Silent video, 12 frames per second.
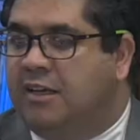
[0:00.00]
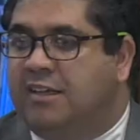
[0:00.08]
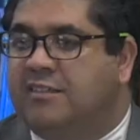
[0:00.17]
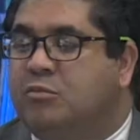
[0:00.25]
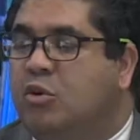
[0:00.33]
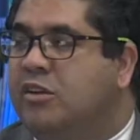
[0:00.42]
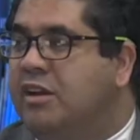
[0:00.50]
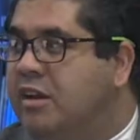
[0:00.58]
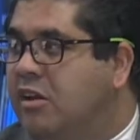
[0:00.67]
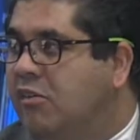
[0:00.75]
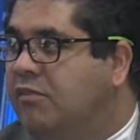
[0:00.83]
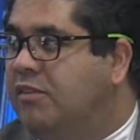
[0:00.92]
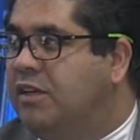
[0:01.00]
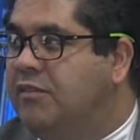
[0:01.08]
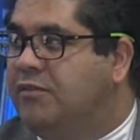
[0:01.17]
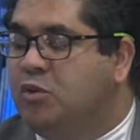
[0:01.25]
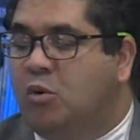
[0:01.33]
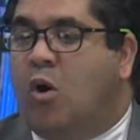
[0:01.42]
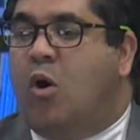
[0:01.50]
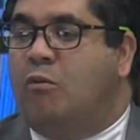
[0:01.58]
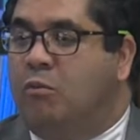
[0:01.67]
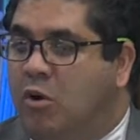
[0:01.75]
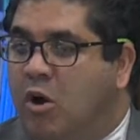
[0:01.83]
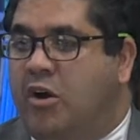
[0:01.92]
is more than enough if you
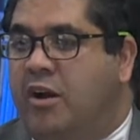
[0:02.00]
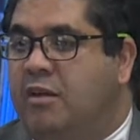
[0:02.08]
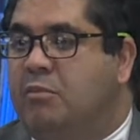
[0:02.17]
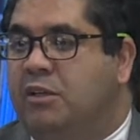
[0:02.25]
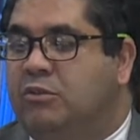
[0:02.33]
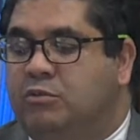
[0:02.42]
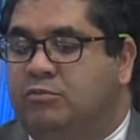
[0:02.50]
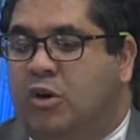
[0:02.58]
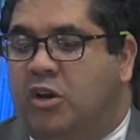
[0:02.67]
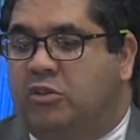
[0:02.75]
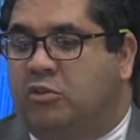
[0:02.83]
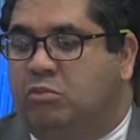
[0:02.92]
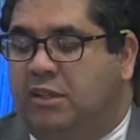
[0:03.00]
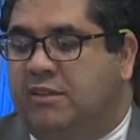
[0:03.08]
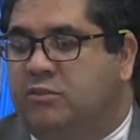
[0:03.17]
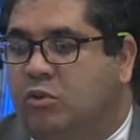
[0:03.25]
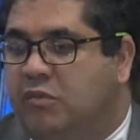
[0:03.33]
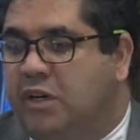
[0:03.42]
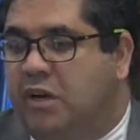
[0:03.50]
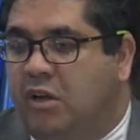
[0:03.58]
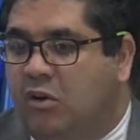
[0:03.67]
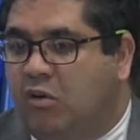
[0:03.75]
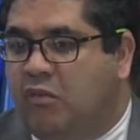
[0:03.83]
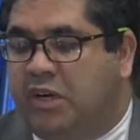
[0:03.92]
are able to monitor wetlands over
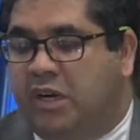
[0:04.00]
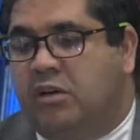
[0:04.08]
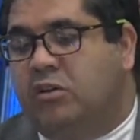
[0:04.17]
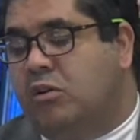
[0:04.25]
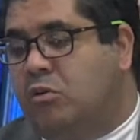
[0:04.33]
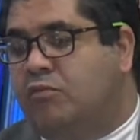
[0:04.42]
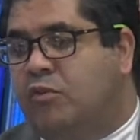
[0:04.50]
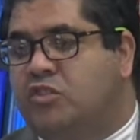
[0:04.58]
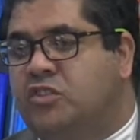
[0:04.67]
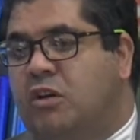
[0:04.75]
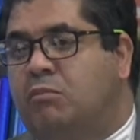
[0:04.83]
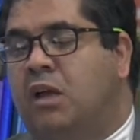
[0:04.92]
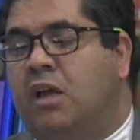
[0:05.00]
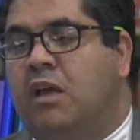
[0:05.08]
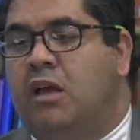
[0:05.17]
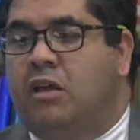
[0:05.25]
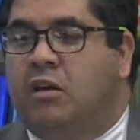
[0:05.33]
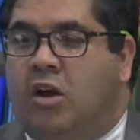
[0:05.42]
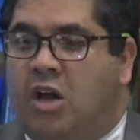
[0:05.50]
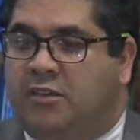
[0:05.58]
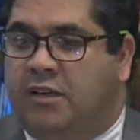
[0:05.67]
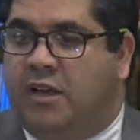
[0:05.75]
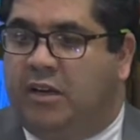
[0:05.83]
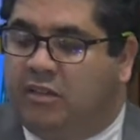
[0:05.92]
a year. For some hot
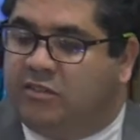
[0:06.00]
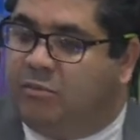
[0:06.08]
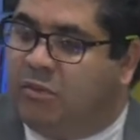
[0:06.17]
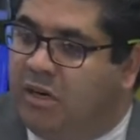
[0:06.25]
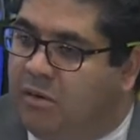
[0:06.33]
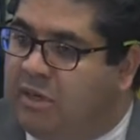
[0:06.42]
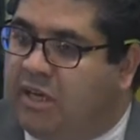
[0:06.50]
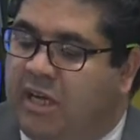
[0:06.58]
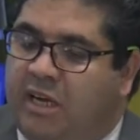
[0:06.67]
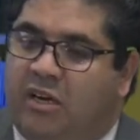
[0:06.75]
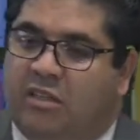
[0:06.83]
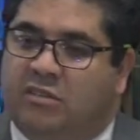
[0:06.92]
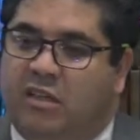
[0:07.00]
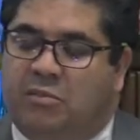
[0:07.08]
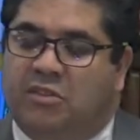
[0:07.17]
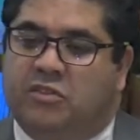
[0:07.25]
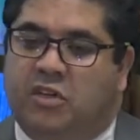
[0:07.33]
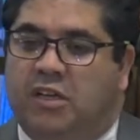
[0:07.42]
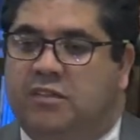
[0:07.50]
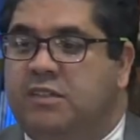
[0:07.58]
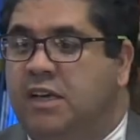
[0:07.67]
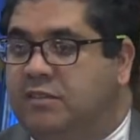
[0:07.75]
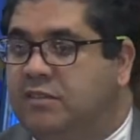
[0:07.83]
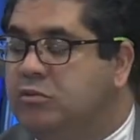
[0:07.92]
areas, some urban areas, urban sites,
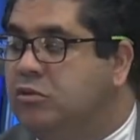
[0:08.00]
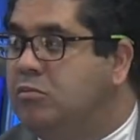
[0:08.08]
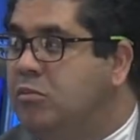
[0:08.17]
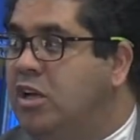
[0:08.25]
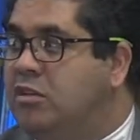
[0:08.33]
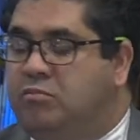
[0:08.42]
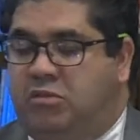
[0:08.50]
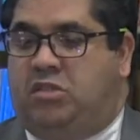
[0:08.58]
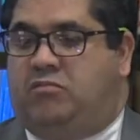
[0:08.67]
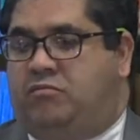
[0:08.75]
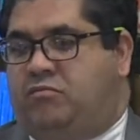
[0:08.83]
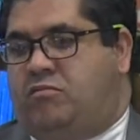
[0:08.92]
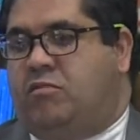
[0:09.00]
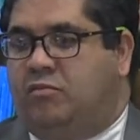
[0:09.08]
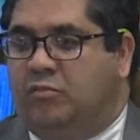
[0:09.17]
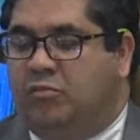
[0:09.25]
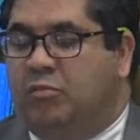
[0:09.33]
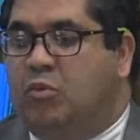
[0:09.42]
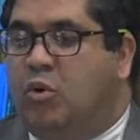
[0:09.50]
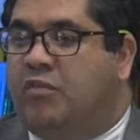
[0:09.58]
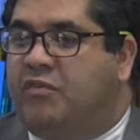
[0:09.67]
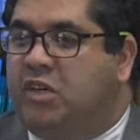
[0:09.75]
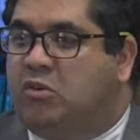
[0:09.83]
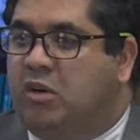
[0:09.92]
yes, you might be more
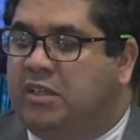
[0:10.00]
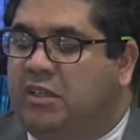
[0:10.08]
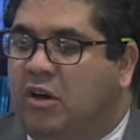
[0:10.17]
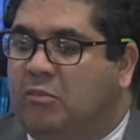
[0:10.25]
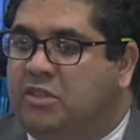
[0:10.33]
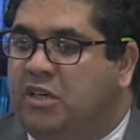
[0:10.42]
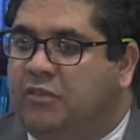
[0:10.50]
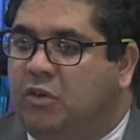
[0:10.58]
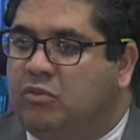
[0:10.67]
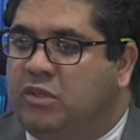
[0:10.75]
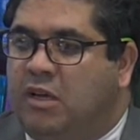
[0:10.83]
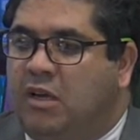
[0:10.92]
frequently observe those,